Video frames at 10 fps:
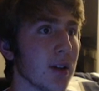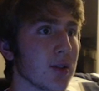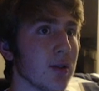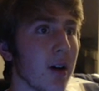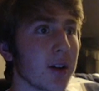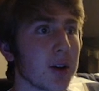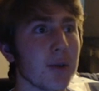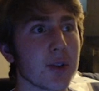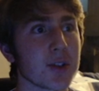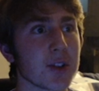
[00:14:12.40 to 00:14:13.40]
not good
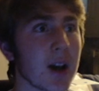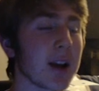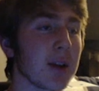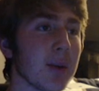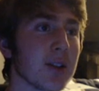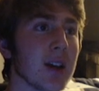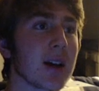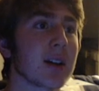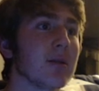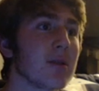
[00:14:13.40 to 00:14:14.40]
for society because
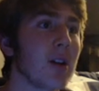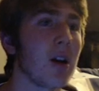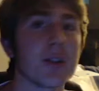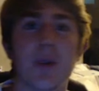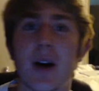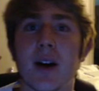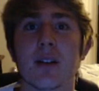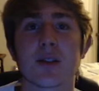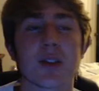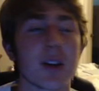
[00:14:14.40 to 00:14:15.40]
that can cause
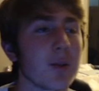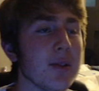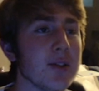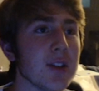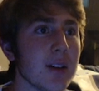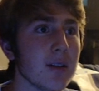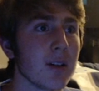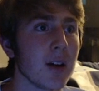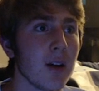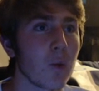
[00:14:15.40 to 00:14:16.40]
violence. Like, we've seen
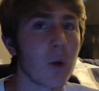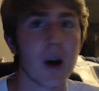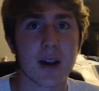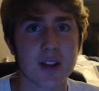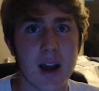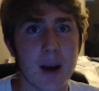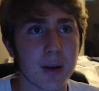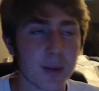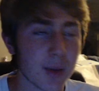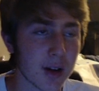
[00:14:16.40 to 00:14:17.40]
riots
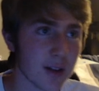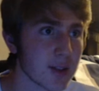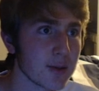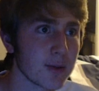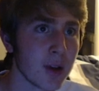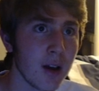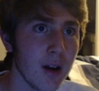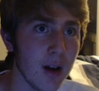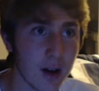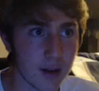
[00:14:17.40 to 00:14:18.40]
happening because of
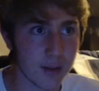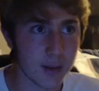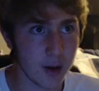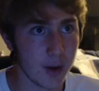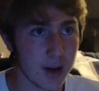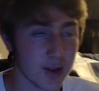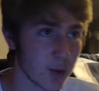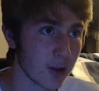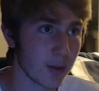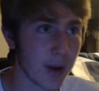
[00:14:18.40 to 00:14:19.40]

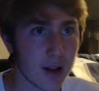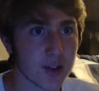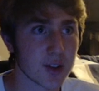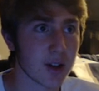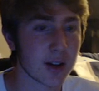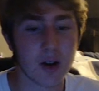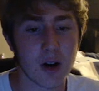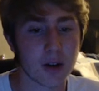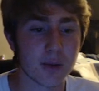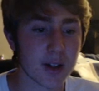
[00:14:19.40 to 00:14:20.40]
Israel-Palestine
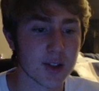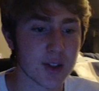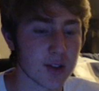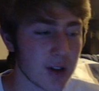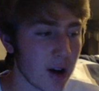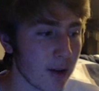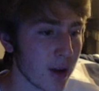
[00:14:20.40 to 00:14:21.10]
conflicts and stuff.